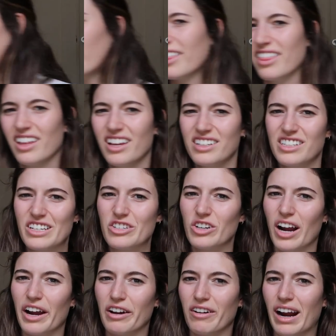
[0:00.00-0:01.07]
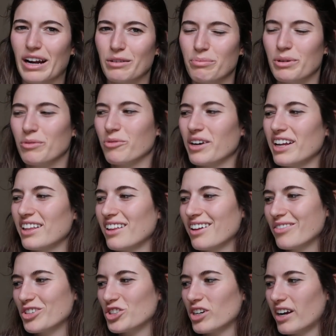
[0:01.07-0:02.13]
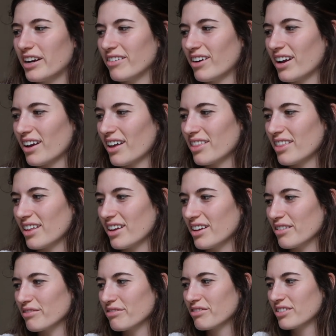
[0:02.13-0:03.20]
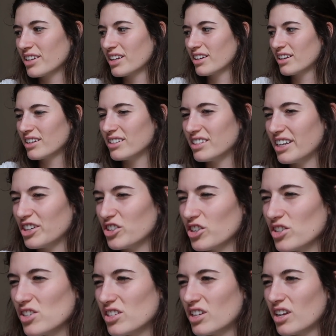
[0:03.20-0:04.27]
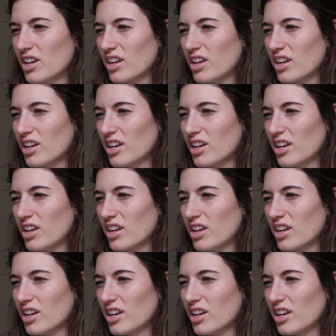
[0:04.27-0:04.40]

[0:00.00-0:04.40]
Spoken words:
I think it's a drying rack, but when I think of a drying rack, I think of dishes.